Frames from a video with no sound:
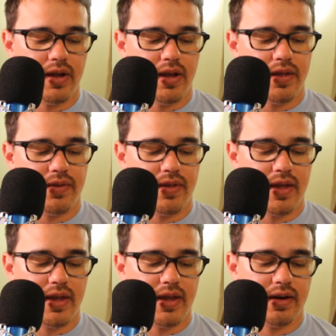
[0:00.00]
And
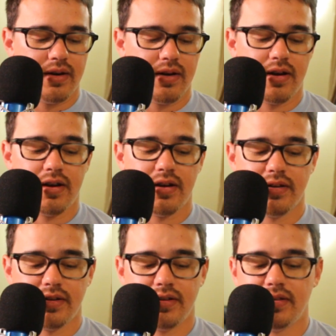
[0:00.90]
then uh,
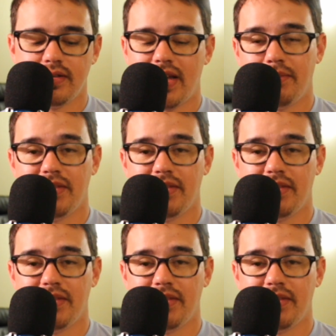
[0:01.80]
Sami